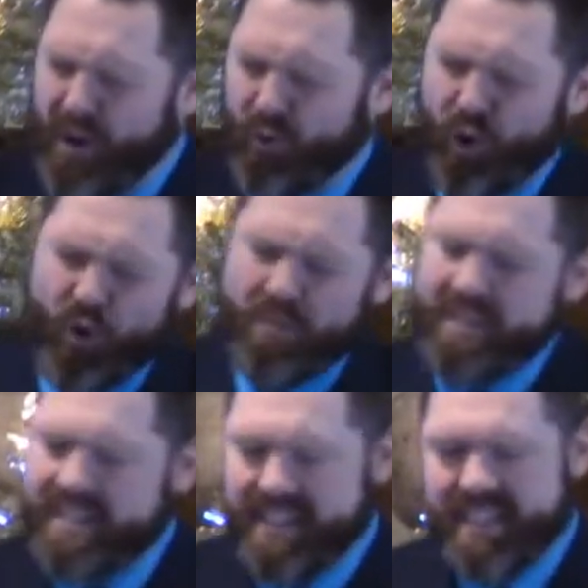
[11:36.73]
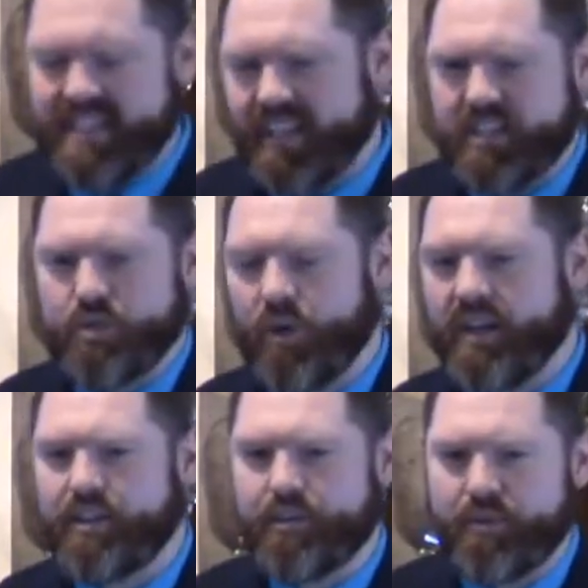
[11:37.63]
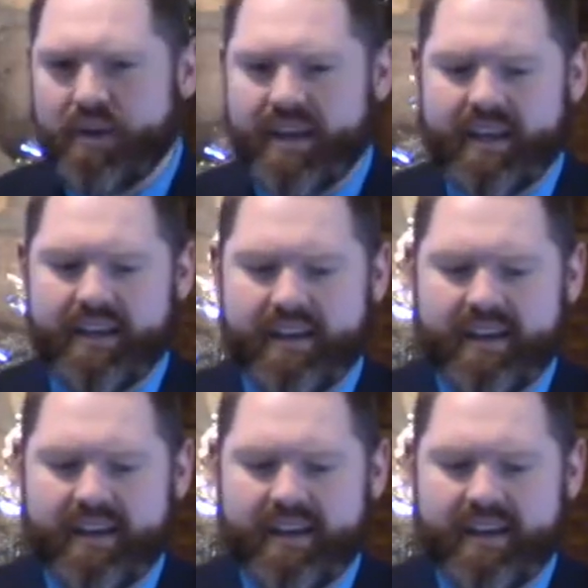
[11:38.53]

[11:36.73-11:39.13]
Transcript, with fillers: Romans 6 23.